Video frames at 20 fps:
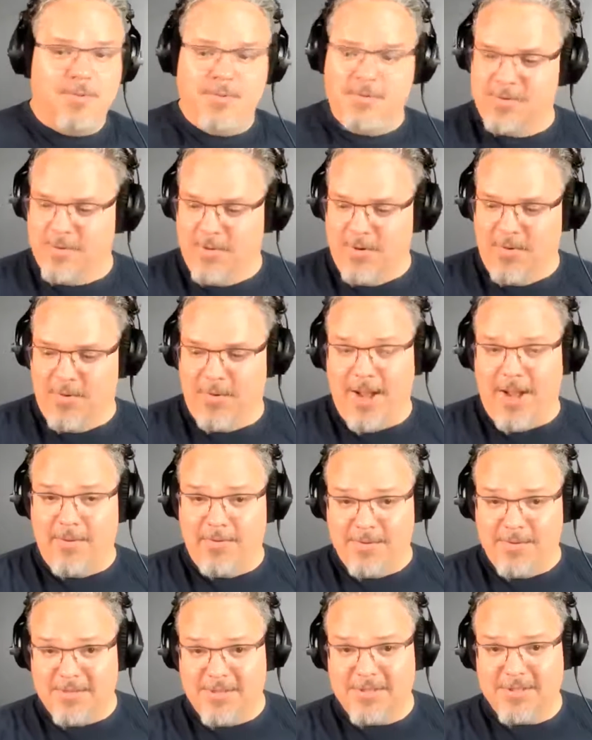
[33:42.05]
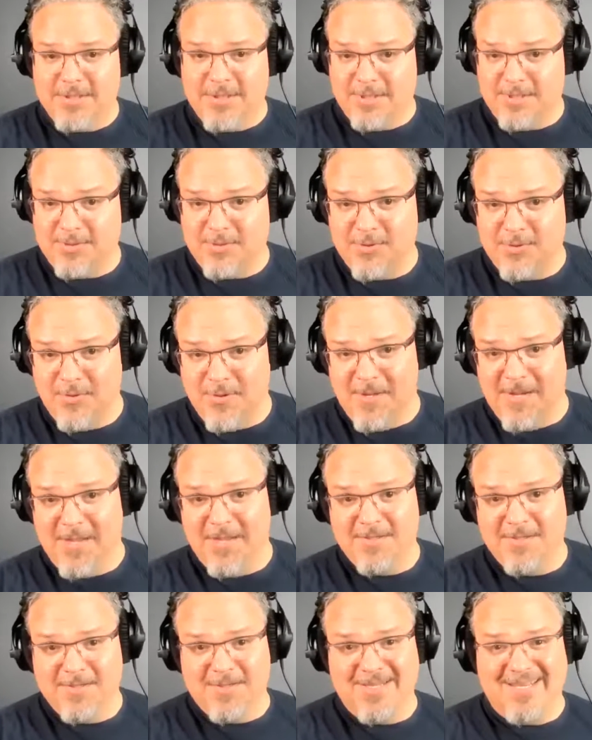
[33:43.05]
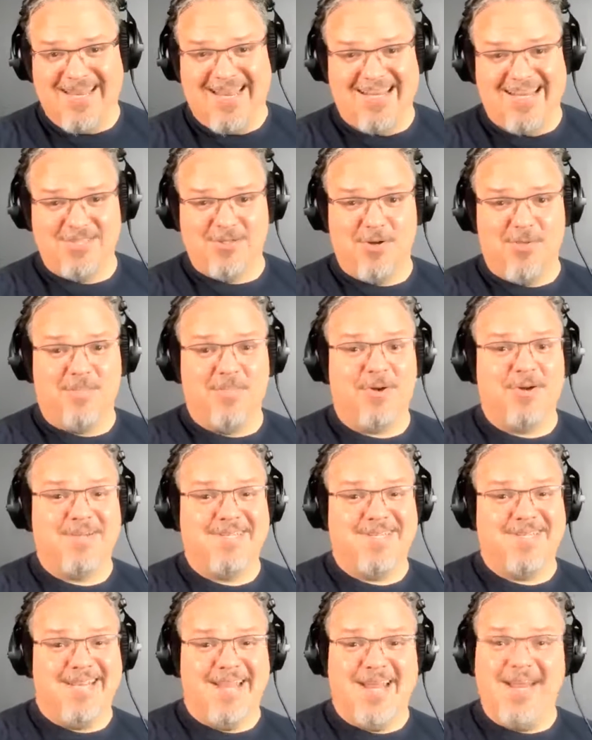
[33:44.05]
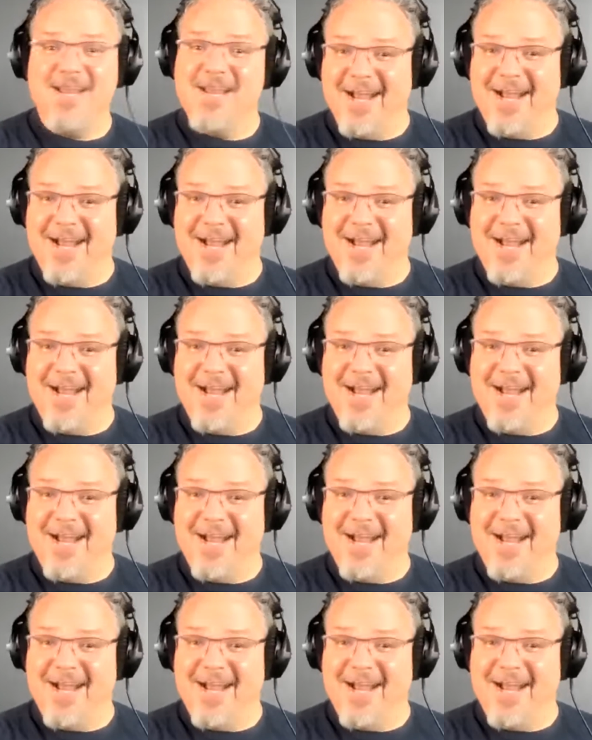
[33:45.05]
So I would suggest tuning in to National Parks at Night